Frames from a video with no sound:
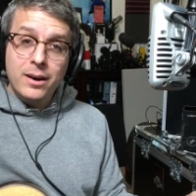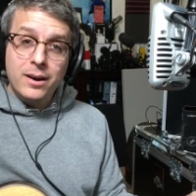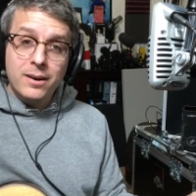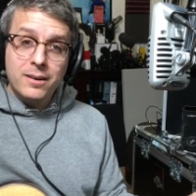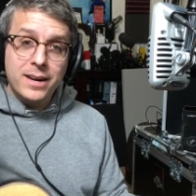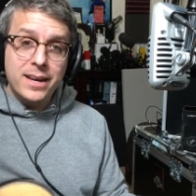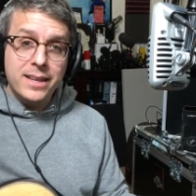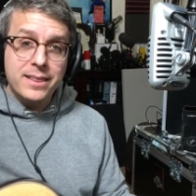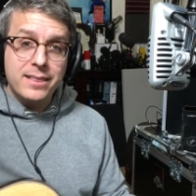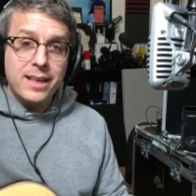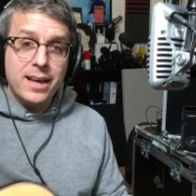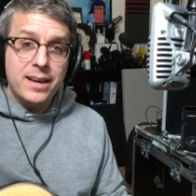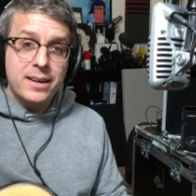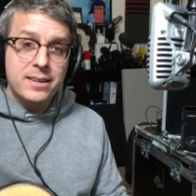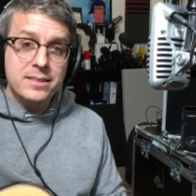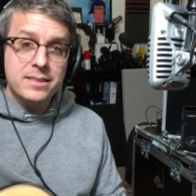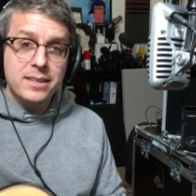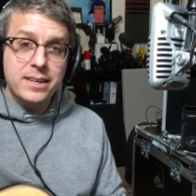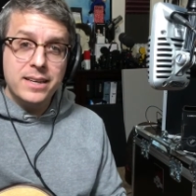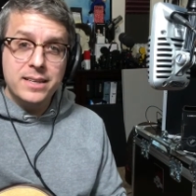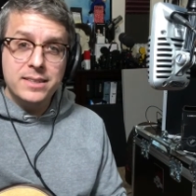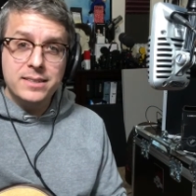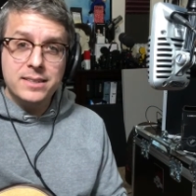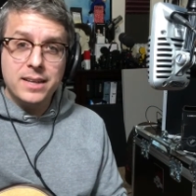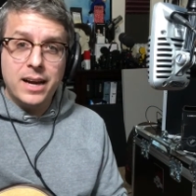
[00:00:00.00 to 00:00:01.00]
All right, that is
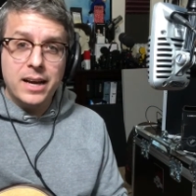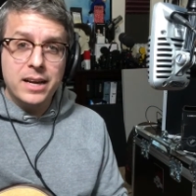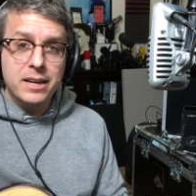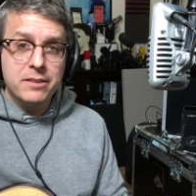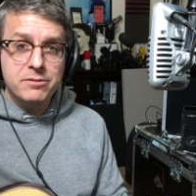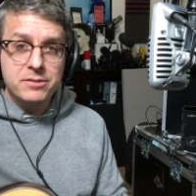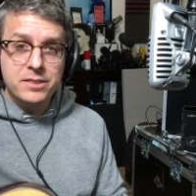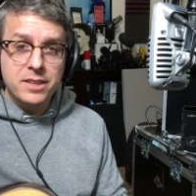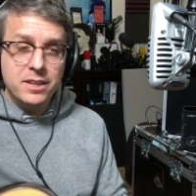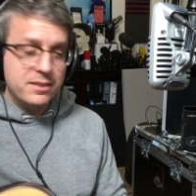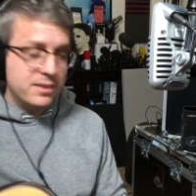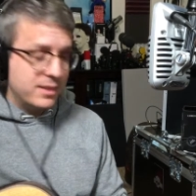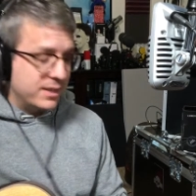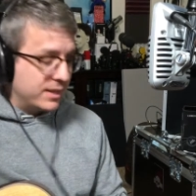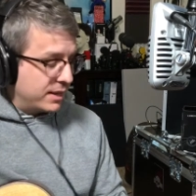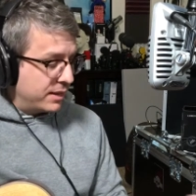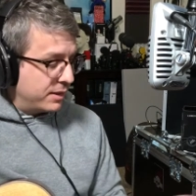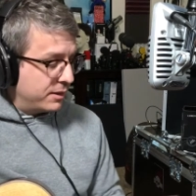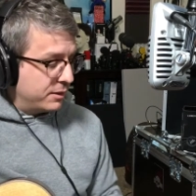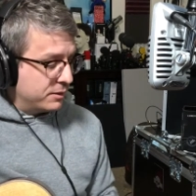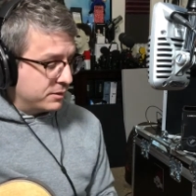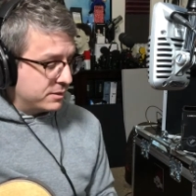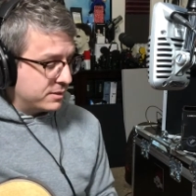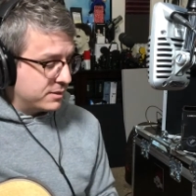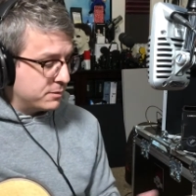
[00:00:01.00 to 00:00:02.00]
it. I have nothing
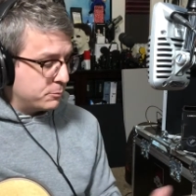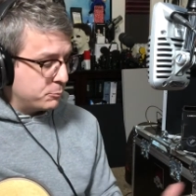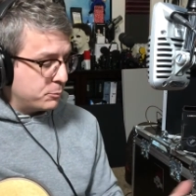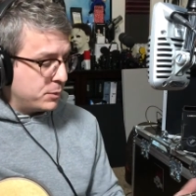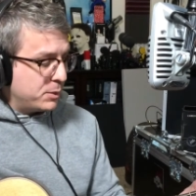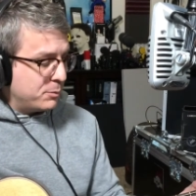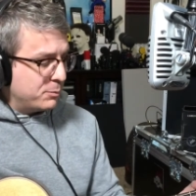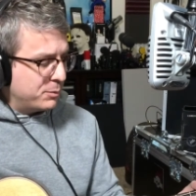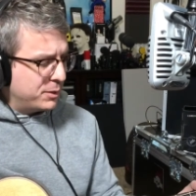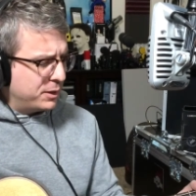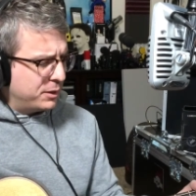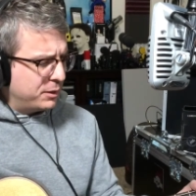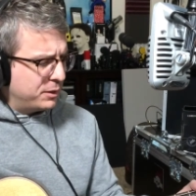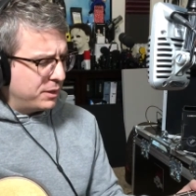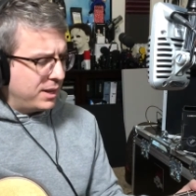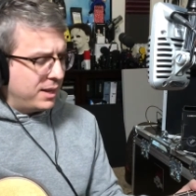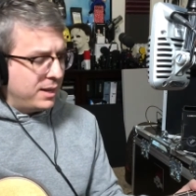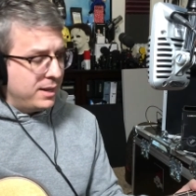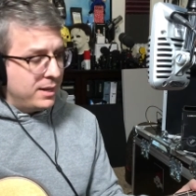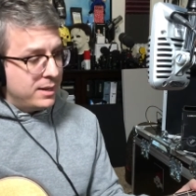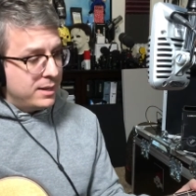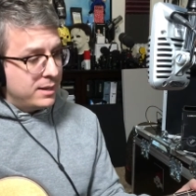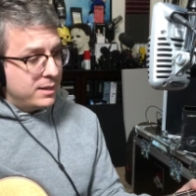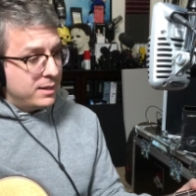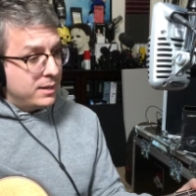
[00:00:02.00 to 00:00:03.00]
else. We will
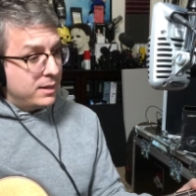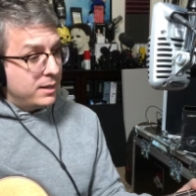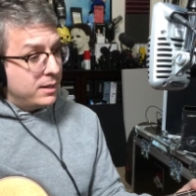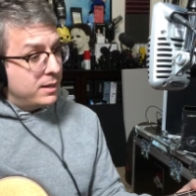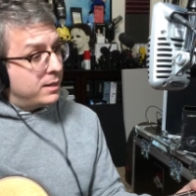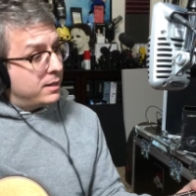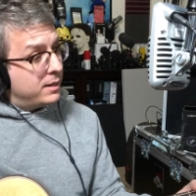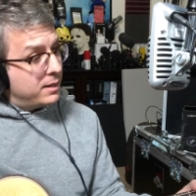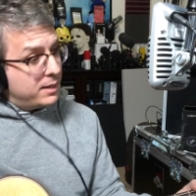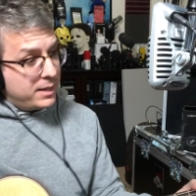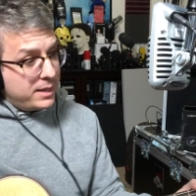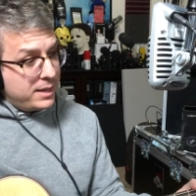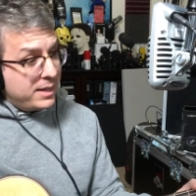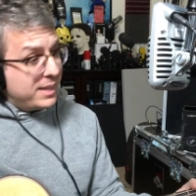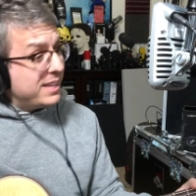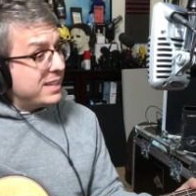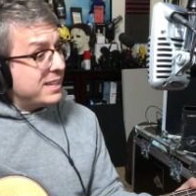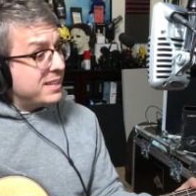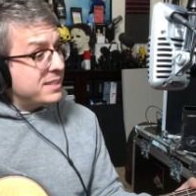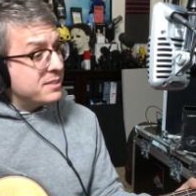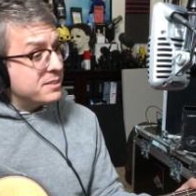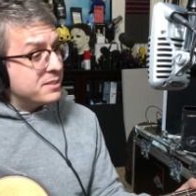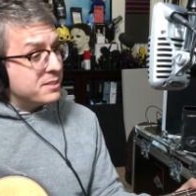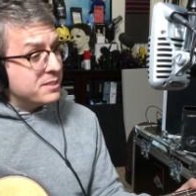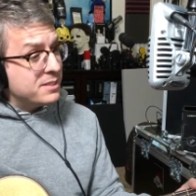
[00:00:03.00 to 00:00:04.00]

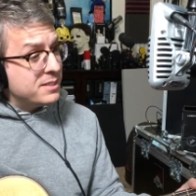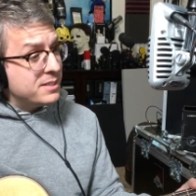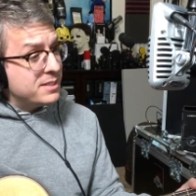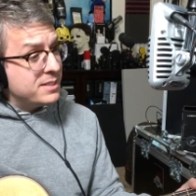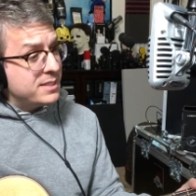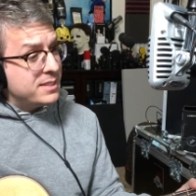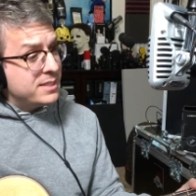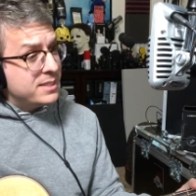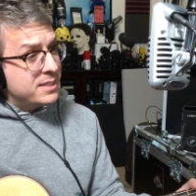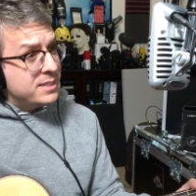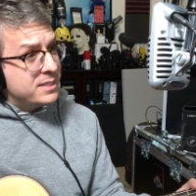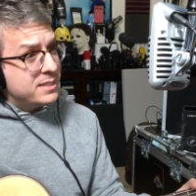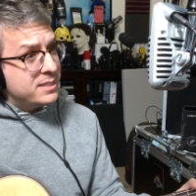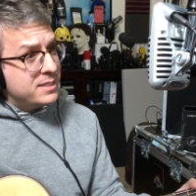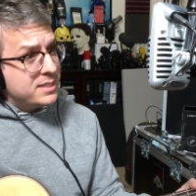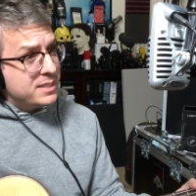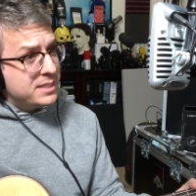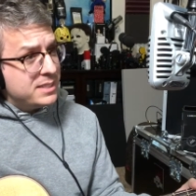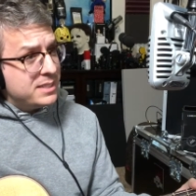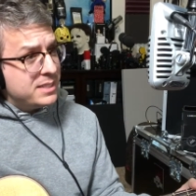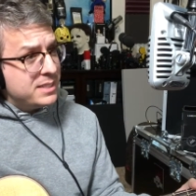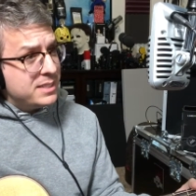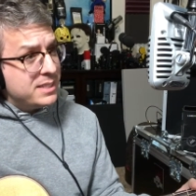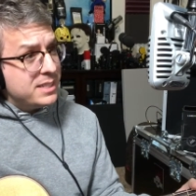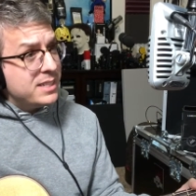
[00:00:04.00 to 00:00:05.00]
end on a
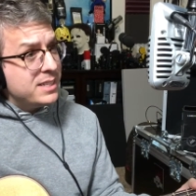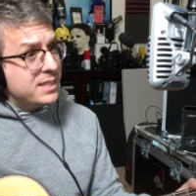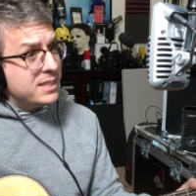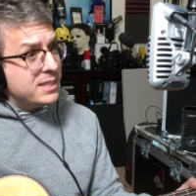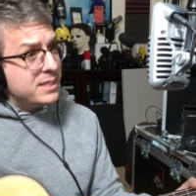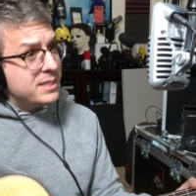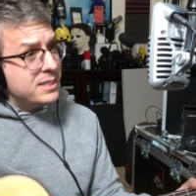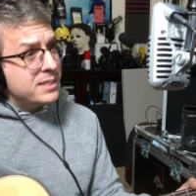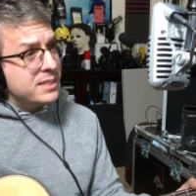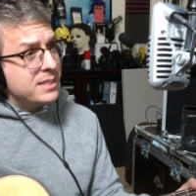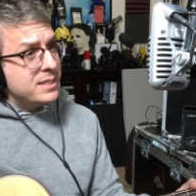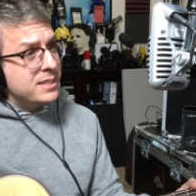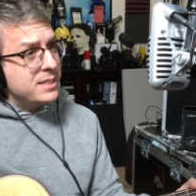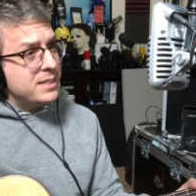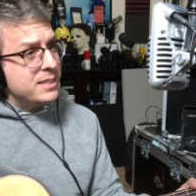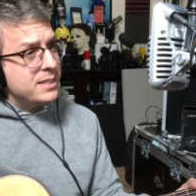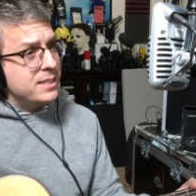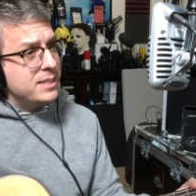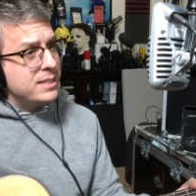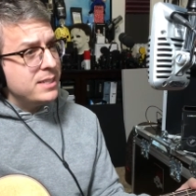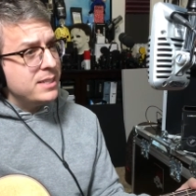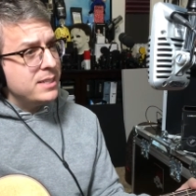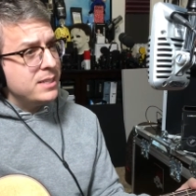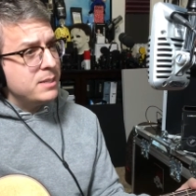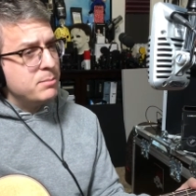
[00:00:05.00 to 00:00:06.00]

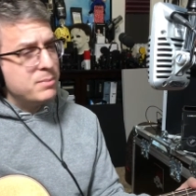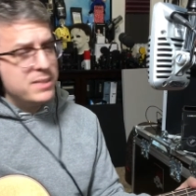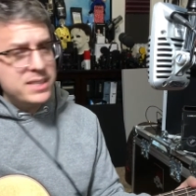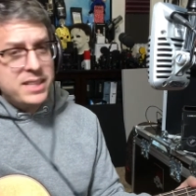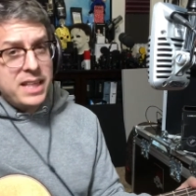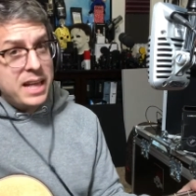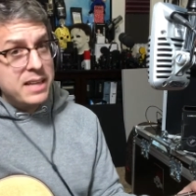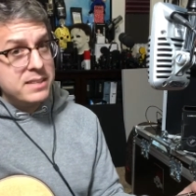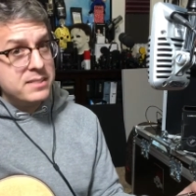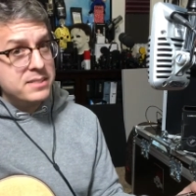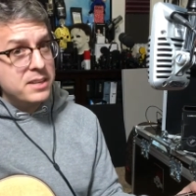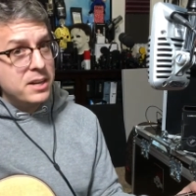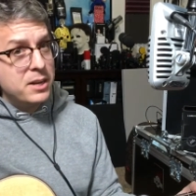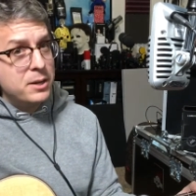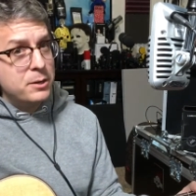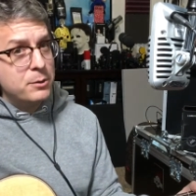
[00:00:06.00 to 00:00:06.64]
D, but that's not